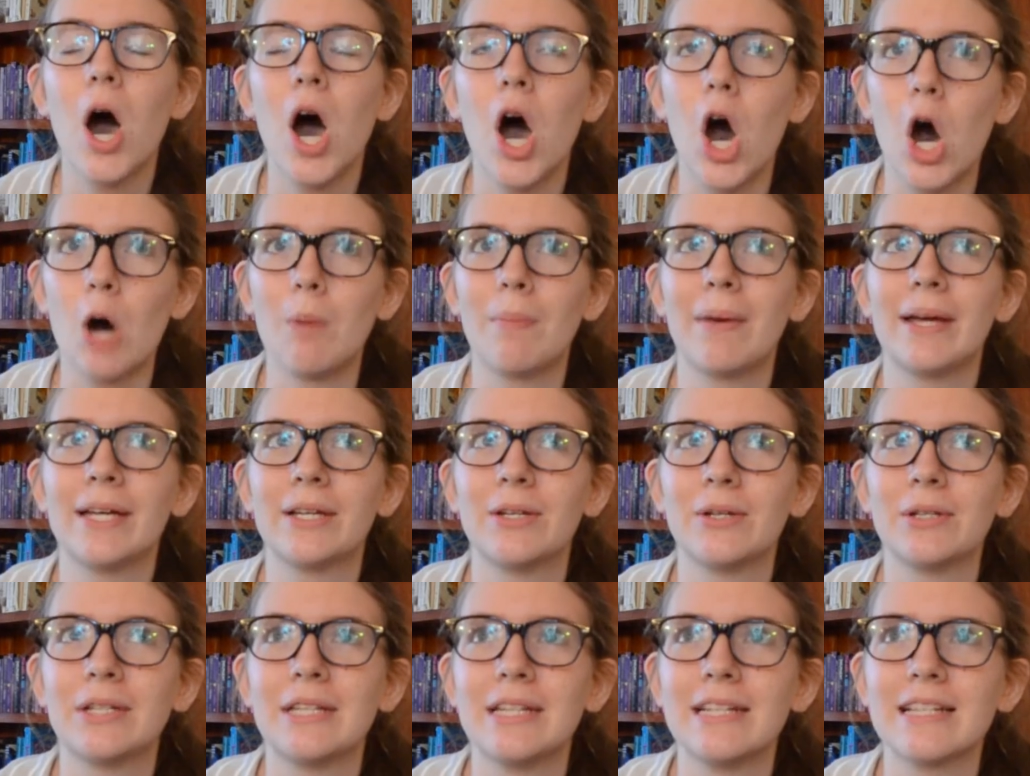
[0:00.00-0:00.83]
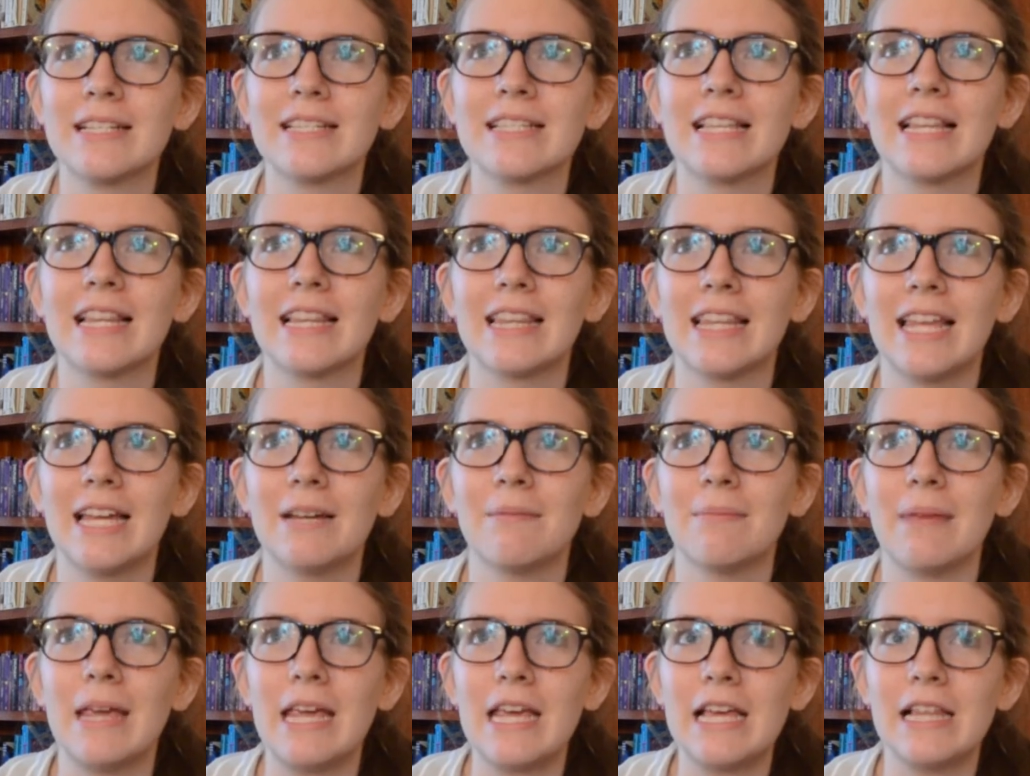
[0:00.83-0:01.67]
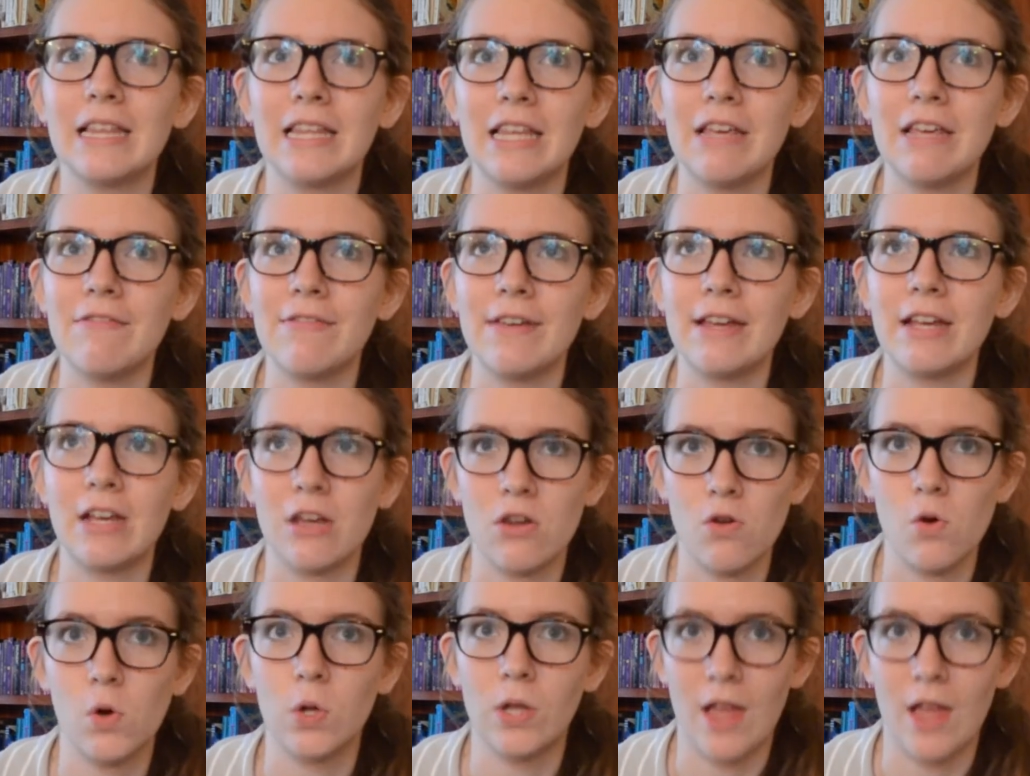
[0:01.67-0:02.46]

oh my goodness, let me live in your